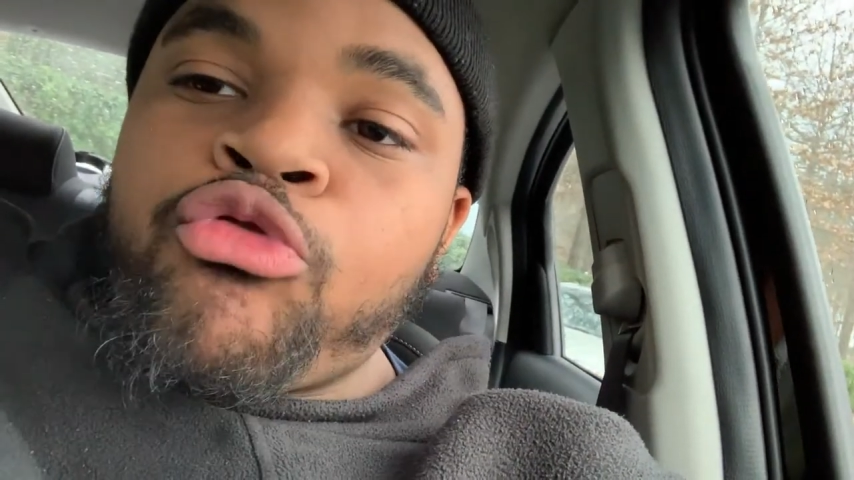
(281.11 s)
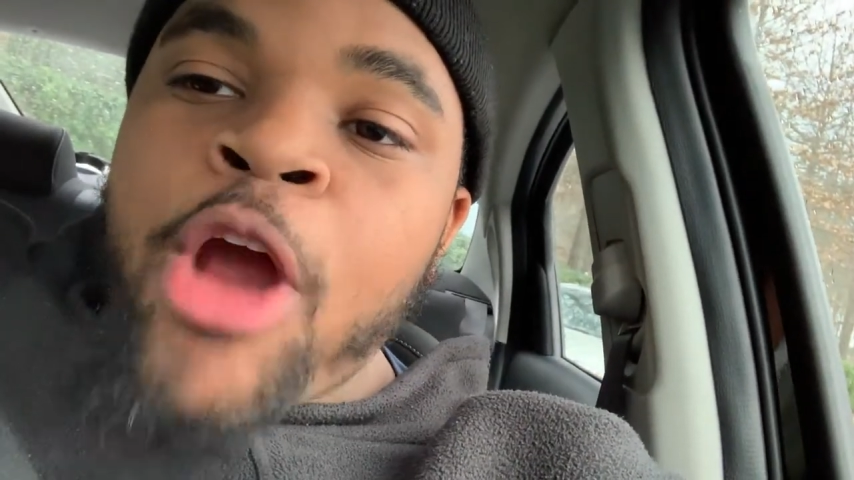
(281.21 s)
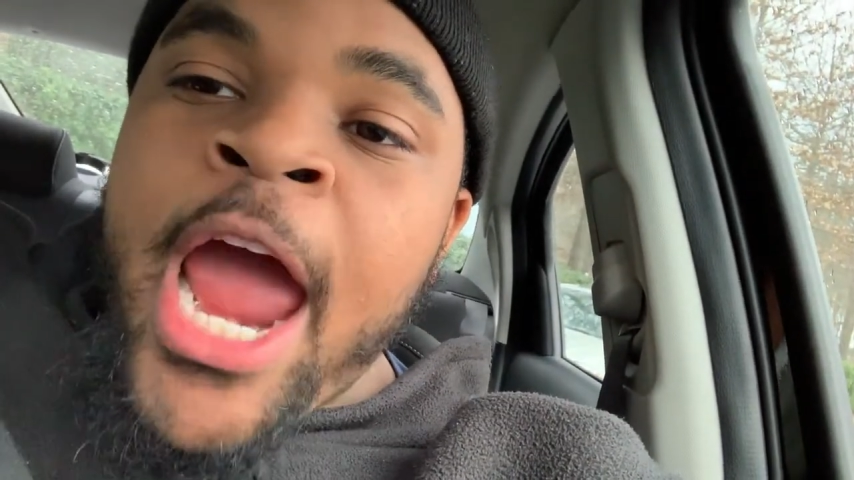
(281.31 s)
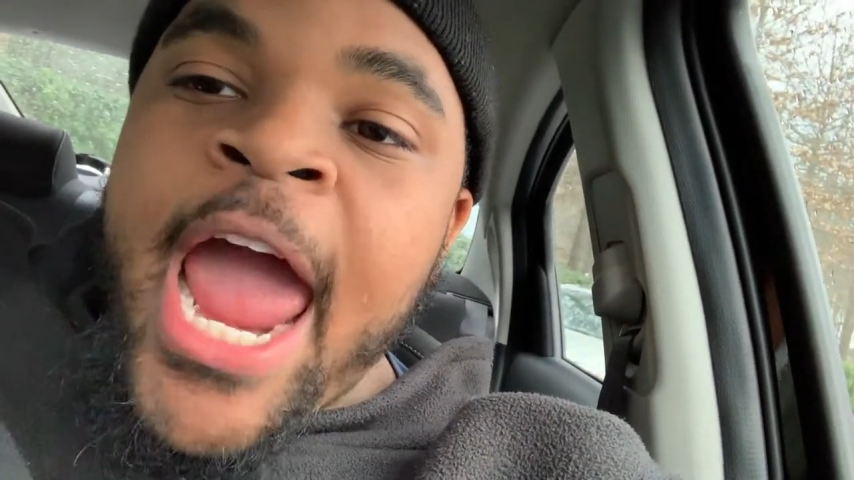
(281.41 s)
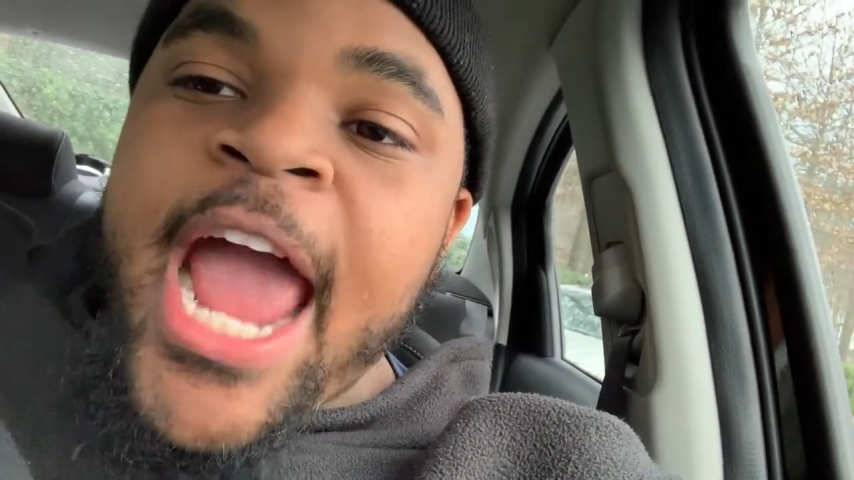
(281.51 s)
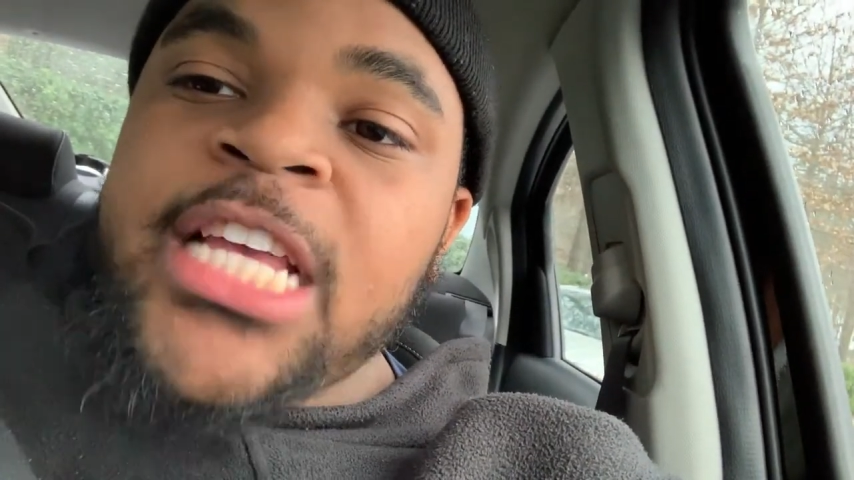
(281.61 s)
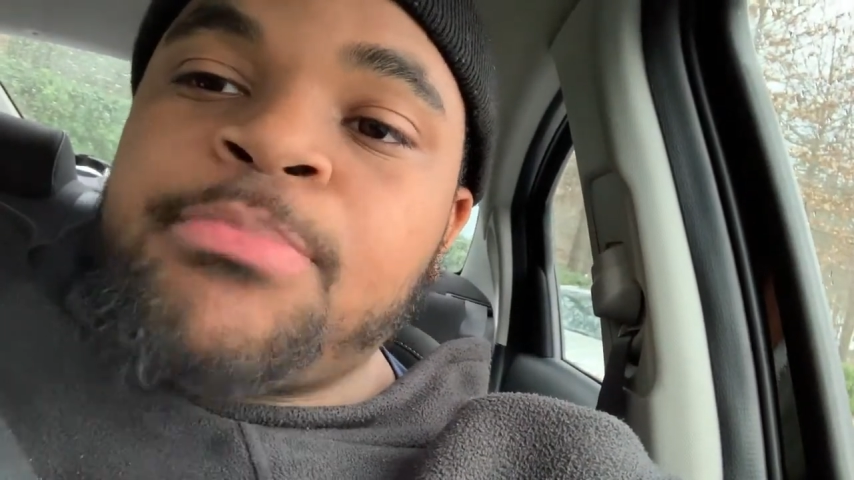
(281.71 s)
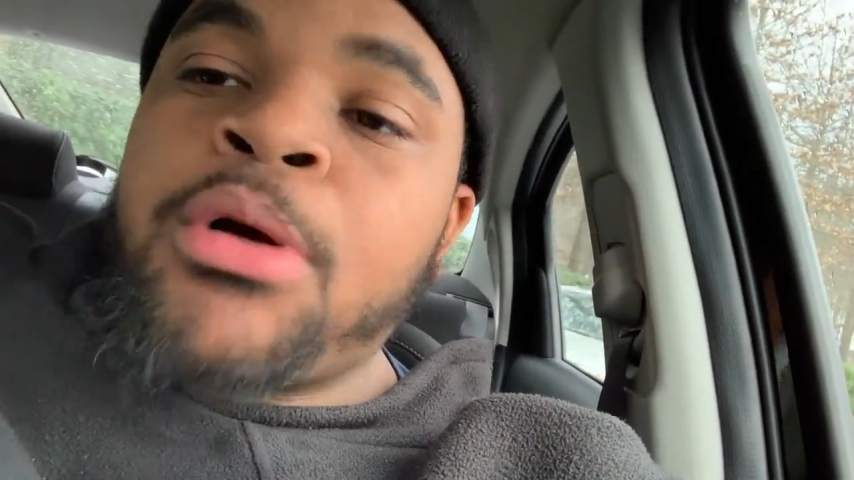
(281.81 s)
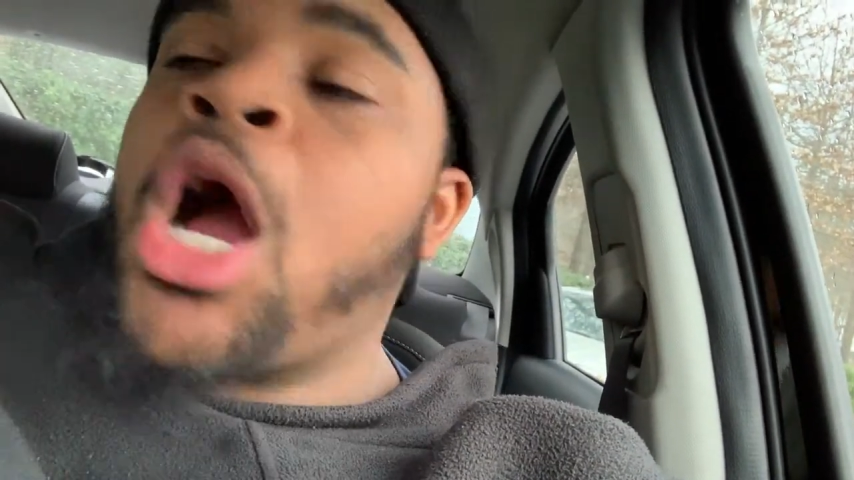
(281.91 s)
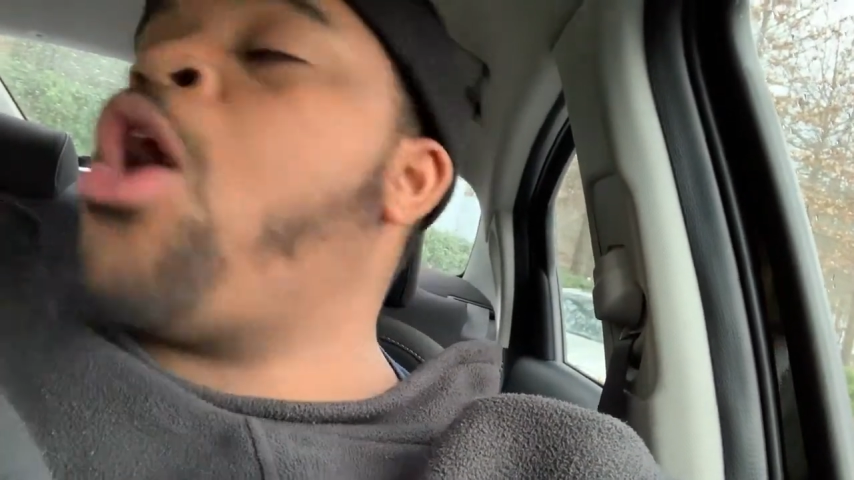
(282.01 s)
raise,
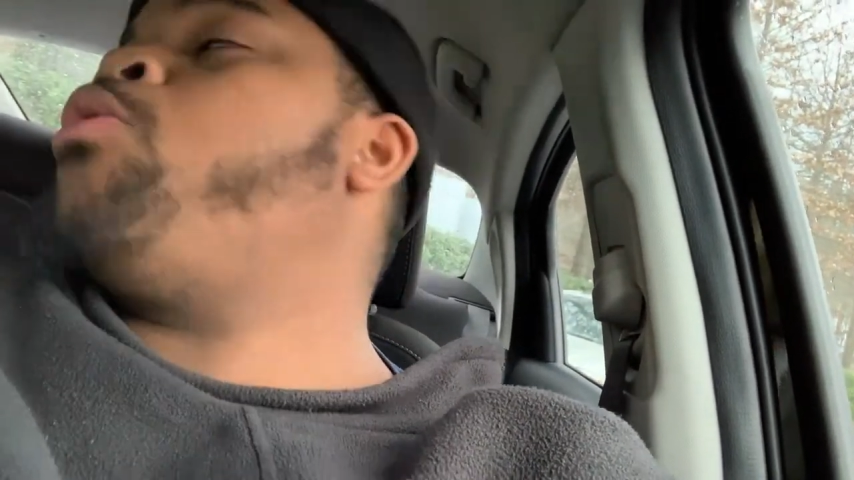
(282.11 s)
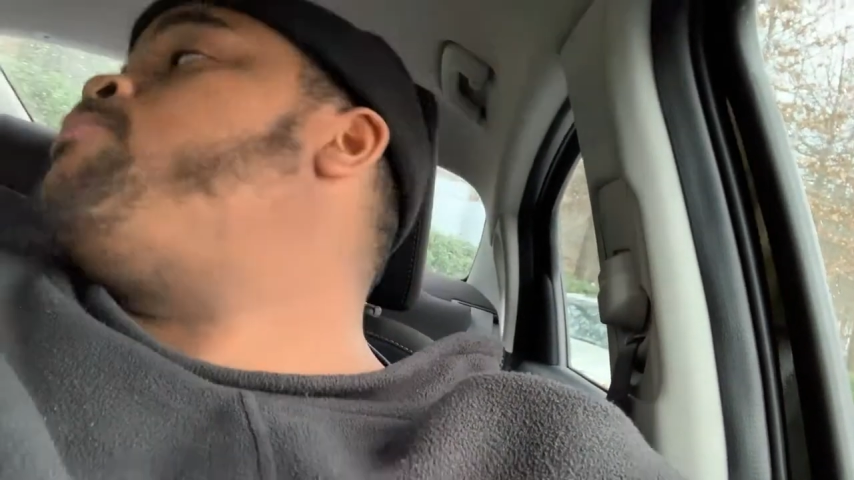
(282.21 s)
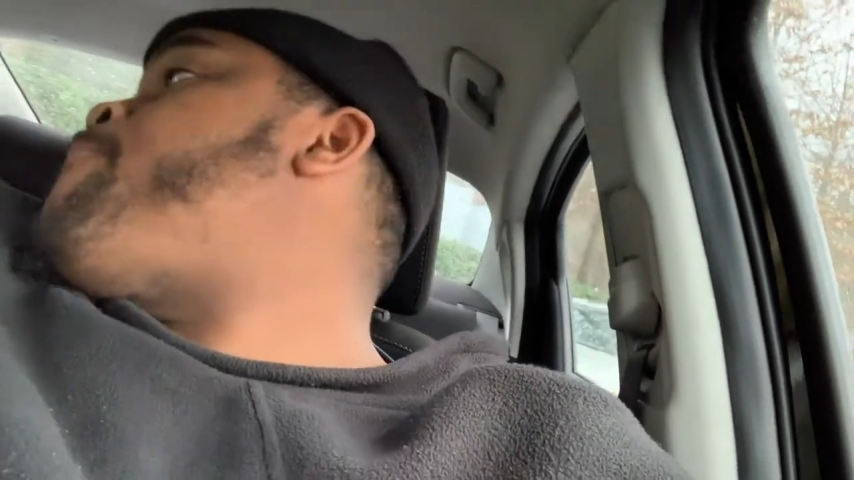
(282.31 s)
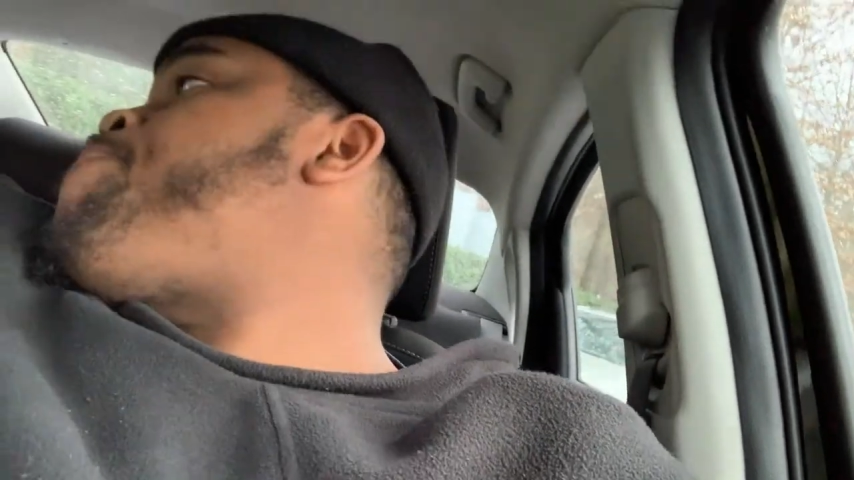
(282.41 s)
bro.